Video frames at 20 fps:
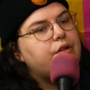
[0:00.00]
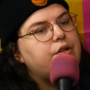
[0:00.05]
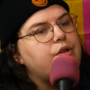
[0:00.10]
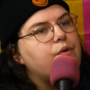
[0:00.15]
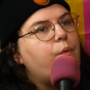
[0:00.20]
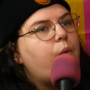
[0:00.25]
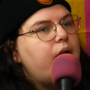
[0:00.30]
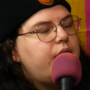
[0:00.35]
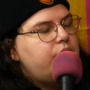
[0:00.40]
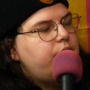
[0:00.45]

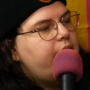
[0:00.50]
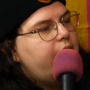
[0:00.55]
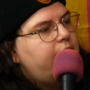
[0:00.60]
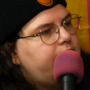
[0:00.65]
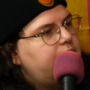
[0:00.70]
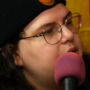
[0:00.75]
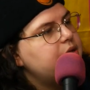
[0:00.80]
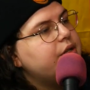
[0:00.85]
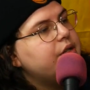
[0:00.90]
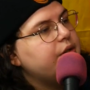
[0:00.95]
You, what you
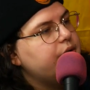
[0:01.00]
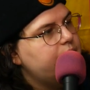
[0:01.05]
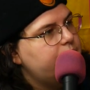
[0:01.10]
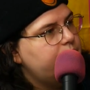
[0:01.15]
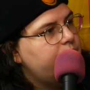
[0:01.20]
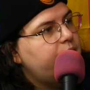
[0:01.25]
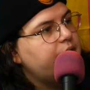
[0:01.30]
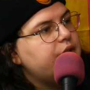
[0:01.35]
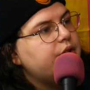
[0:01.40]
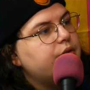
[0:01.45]
had to
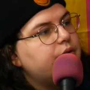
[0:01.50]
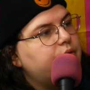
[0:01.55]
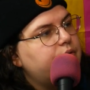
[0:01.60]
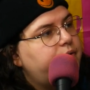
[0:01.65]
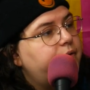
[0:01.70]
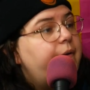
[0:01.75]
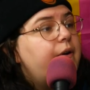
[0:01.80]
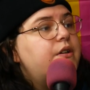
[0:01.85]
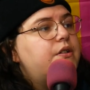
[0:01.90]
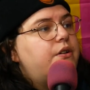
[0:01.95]
do when you
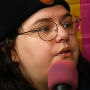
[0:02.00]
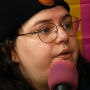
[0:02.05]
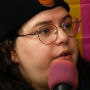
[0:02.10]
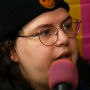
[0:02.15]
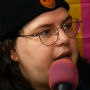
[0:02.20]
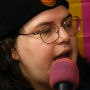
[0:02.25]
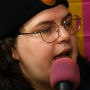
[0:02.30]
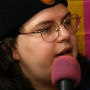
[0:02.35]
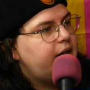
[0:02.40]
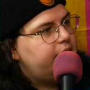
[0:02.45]
first
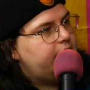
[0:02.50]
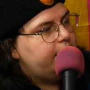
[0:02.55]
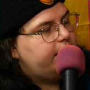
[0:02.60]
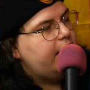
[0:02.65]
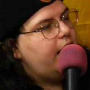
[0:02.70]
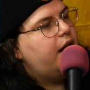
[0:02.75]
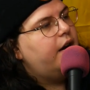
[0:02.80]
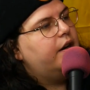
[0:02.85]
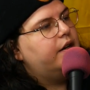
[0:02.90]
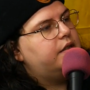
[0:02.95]
created a
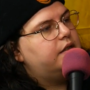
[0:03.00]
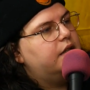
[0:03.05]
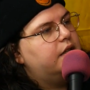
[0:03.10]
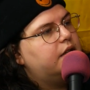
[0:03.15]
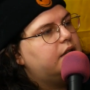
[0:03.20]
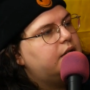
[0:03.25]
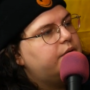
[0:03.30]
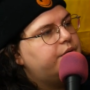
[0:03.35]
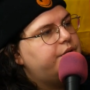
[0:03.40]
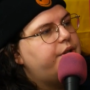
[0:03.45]

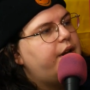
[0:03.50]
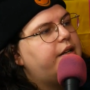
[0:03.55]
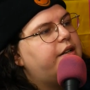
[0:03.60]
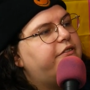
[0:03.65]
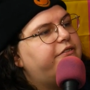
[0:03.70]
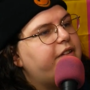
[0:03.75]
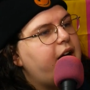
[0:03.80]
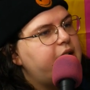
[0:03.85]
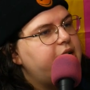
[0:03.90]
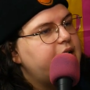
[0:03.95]
character was you had
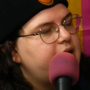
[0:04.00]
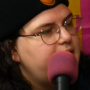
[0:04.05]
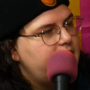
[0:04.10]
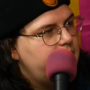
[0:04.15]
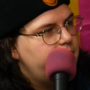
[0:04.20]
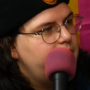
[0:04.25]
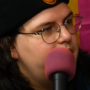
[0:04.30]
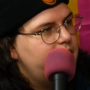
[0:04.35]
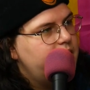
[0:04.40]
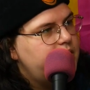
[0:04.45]
to find an
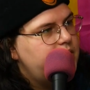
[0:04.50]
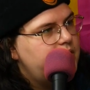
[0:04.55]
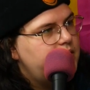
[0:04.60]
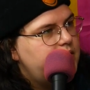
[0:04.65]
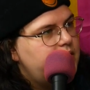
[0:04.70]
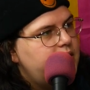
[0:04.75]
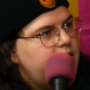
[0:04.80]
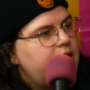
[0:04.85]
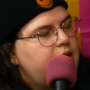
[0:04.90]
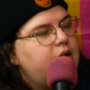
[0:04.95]

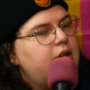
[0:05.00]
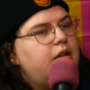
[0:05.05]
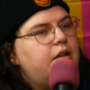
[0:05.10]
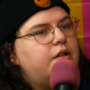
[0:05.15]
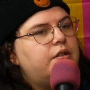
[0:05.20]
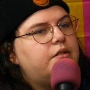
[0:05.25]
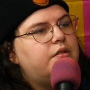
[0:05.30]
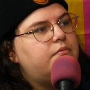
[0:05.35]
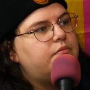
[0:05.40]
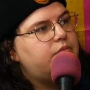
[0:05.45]
image,
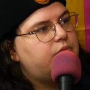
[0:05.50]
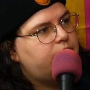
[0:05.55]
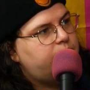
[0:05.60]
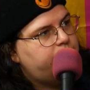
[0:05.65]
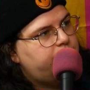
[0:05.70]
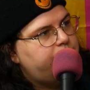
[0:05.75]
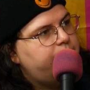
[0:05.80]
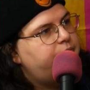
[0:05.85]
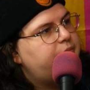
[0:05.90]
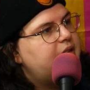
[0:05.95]

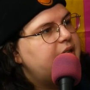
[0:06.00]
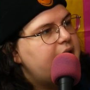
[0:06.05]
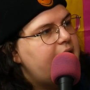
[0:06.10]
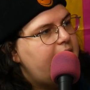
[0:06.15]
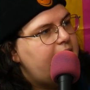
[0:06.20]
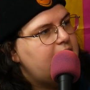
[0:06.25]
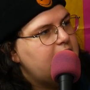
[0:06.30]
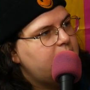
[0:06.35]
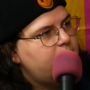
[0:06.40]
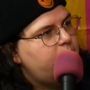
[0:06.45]

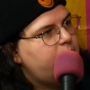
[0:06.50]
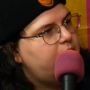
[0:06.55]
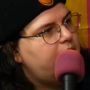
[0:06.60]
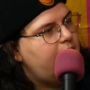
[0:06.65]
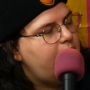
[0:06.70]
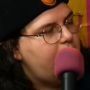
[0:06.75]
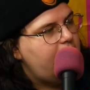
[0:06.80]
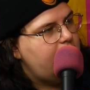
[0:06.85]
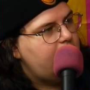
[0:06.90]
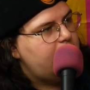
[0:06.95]
name,
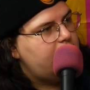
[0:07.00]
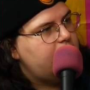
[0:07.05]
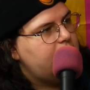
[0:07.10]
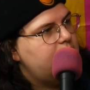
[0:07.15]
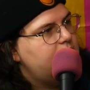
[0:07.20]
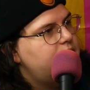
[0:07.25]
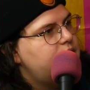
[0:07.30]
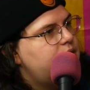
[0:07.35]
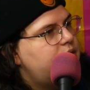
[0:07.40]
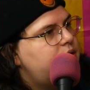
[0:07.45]

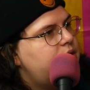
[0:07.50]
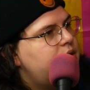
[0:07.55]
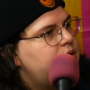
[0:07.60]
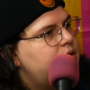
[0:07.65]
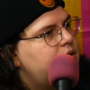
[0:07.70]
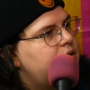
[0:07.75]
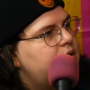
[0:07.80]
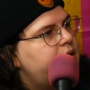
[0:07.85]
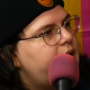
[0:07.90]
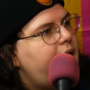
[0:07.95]
age,
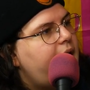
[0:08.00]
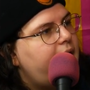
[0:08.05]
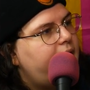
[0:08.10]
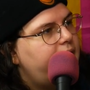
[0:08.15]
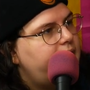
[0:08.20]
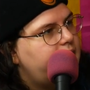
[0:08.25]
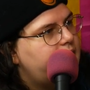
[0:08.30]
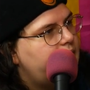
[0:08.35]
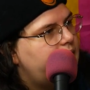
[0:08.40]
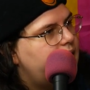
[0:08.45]

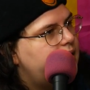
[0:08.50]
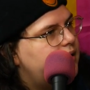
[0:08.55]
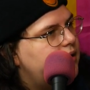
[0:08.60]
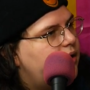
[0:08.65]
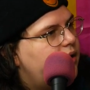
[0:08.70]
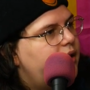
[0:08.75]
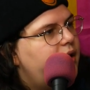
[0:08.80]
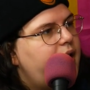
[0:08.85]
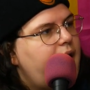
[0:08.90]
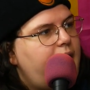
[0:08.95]
eye
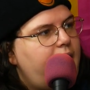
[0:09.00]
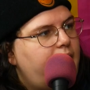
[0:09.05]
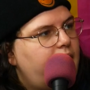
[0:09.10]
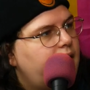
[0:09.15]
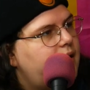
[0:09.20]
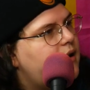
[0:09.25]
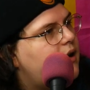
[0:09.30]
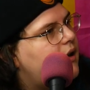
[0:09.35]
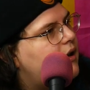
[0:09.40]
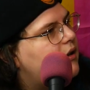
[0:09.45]
color,
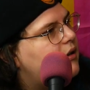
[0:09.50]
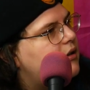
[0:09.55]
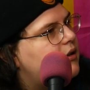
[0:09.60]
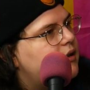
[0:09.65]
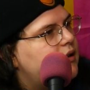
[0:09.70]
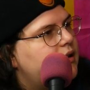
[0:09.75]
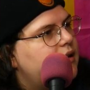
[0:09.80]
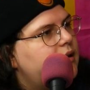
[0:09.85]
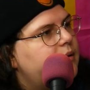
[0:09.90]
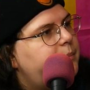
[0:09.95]
hair
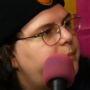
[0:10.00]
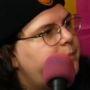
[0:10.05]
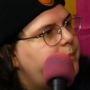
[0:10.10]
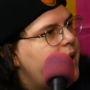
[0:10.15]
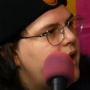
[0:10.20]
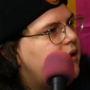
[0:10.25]
color, okay.